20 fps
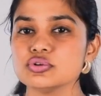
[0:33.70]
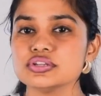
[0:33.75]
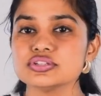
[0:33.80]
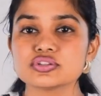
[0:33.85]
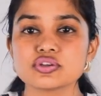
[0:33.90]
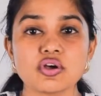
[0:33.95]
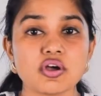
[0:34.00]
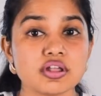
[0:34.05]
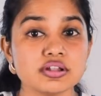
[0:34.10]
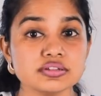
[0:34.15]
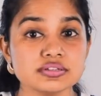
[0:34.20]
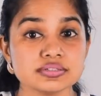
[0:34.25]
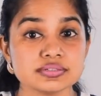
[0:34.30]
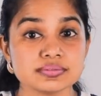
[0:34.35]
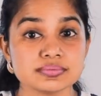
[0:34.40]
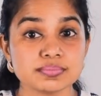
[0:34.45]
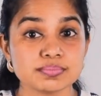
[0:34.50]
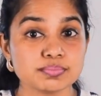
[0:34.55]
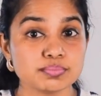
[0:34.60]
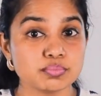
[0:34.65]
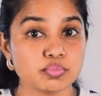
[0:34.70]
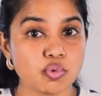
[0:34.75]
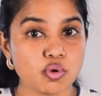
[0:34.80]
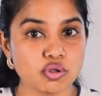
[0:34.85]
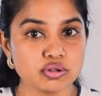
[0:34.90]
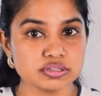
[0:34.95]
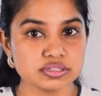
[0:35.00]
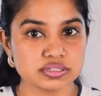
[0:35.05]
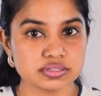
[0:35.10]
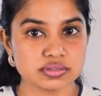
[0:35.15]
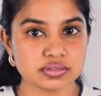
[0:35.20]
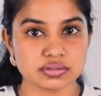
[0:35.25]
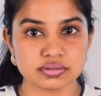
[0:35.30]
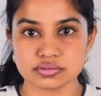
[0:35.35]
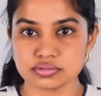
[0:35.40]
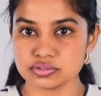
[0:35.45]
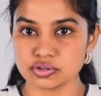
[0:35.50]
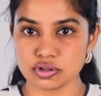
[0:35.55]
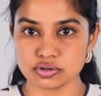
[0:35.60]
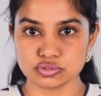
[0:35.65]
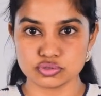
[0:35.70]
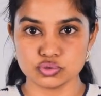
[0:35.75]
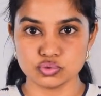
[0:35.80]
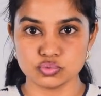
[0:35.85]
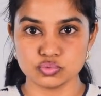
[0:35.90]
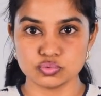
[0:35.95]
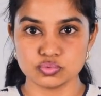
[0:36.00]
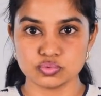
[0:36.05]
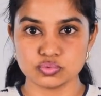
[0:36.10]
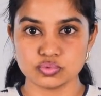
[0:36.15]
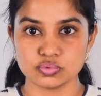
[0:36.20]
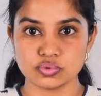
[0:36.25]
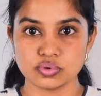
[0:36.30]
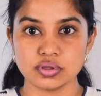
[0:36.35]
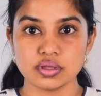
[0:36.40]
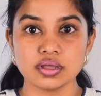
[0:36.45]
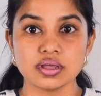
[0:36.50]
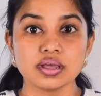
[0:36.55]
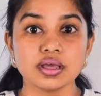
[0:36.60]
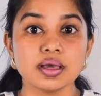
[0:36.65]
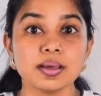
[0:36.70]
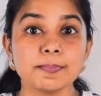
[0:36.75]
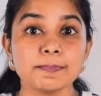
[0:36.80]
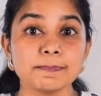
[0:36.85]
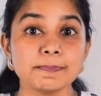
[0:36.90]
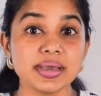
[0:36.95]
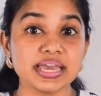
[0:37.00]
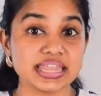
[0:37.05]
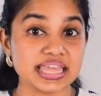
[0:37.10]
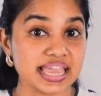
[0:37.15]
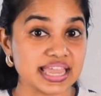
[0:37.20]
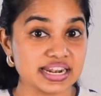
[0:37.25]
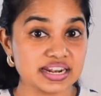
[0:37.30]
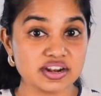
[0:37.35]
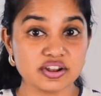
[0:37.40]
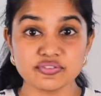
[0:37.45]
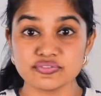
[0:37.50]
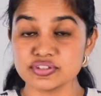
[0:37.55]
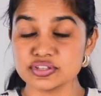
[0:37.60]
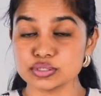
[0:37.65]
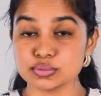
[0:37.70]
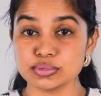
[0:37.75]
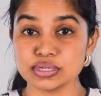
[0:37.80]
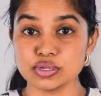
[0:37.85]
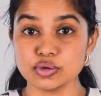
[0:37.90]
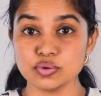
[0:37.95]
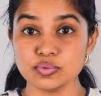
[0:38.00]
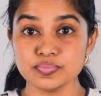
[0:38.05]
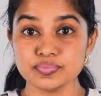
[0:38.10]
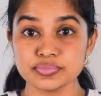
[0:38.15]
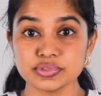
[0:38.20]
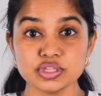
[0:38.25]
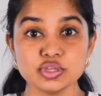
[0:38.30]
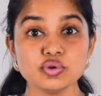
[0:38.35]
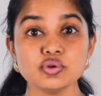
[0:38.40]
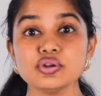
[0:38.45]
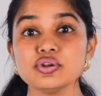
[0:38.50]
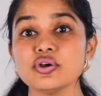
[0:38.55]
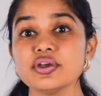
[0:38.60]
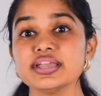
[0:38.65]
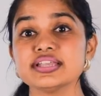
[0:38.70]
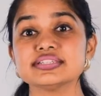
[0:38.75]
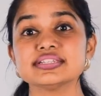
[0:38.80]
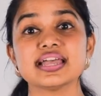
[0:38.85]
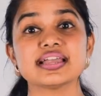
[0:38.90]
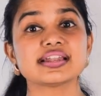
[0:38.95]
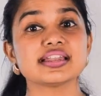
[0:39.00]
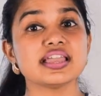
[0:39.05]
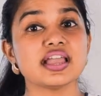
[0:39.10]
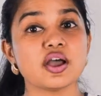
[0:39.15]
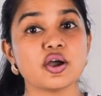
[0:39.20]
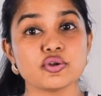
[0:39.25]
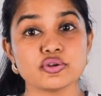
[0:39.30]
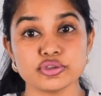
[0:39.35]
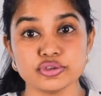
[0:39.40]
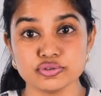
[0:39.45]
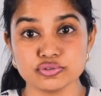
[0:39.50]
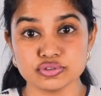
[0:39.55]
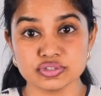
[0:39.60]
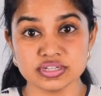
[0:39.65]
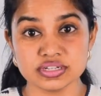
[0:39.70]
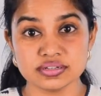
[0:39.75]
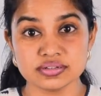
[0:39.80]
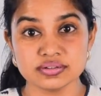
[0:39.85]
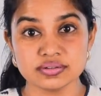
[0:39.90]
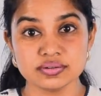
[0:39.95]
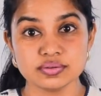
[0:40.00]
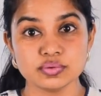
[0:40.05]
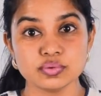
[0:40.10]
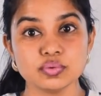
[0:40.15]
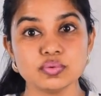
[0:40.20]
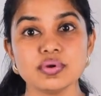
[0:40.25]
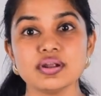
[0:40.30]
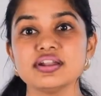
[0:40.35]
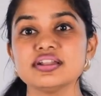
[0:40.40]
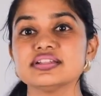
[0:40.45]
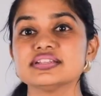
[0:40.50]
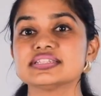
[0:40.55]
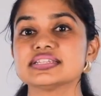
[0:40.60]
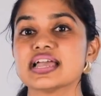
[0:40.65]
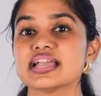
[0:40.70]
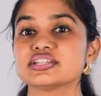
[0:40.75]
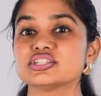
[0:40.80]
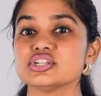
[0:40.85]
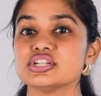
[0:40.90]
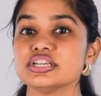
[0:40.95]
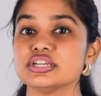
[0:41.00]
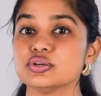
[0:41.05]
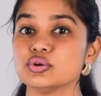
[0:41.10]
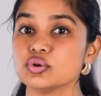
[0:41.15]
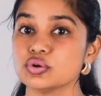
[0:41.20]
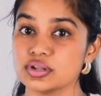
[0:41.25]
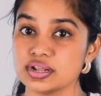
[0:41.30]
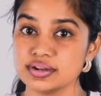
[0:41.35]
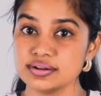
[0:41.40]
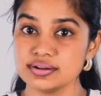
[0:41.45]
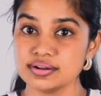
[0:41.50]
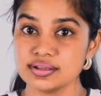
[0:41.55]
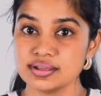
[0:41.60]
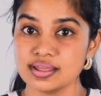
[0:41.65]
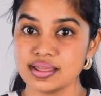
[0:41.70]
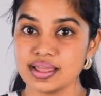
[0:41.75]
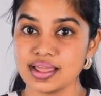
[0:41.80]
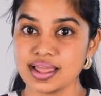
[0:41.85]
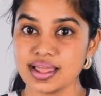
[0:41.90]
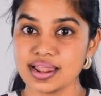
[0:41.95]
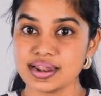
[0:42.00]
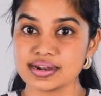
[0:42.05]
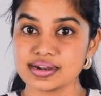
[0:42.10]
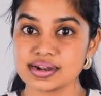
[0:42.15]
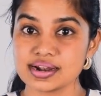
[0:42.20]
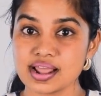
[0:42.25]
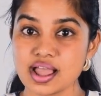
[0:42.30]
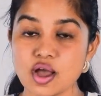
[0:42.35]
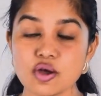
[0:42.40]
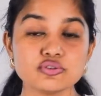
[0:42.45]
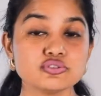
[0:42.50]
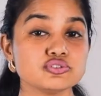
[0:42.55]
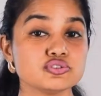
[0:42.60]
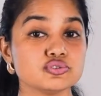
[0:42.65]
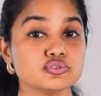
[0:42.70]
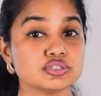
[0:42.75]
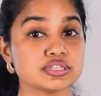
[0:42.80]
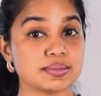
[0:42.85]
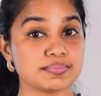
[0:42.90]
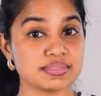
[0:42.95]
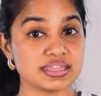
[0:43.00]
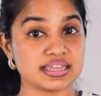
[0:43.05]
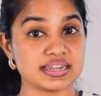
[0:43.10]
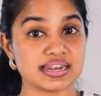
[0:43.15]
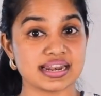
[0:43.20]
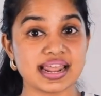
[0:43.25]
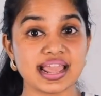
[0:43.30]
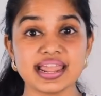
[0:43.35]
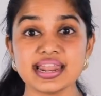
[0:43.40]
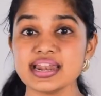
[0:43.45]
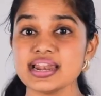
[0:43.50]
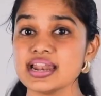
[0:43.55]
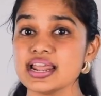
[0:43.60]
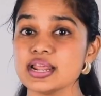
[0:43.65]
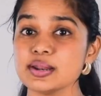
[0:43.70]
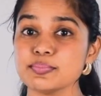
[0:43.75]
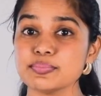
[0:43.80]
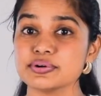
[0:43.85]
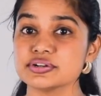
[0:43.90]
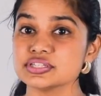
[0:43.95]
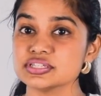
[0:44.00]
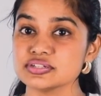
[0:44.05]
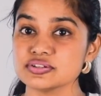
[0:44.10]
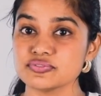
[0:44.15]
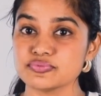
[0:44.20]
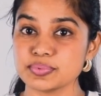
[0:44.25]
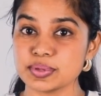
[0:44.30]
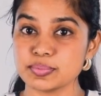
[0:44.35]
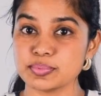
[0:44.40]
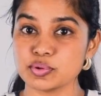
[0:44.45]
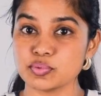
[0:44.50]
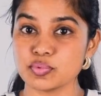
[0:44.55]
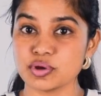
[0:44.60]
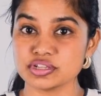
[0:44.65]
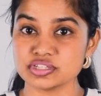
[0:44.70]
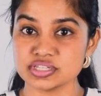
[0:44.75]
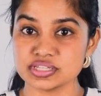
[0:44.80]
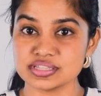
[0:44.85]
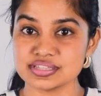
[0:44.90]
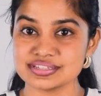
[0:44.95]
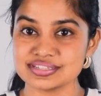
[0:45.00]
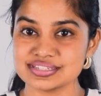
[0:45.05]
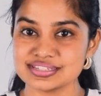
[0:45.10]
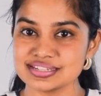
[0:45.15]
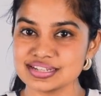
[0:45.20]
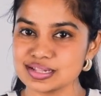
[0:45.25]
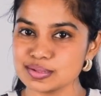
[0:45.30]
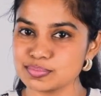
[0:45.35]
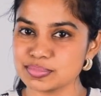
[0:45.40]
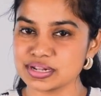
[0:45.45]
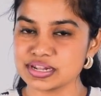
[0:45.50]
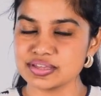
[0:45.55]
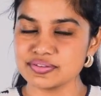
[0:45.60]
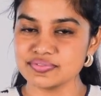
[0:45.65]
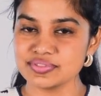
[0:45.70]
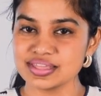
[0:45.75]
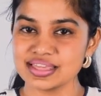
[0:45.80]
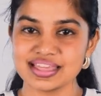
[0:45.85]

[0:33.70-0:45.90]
is called BOLT.NEW. By the end of this video, you will know exactly how to use it, what it is actually good at, and how to do something 99% of people watching this still believe